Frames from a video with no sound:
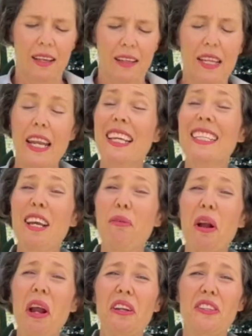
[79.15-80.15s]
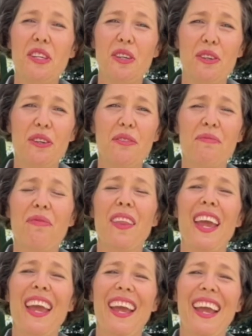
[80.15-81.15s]
The next thing we're going to do
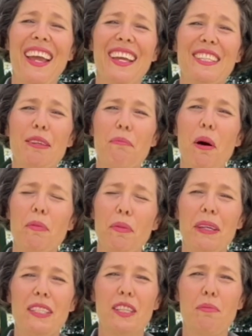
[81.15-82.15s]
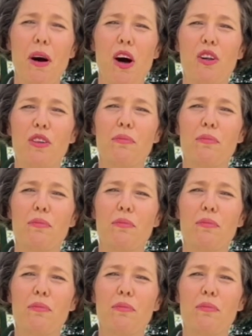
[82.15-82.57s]
is pop them into the mold,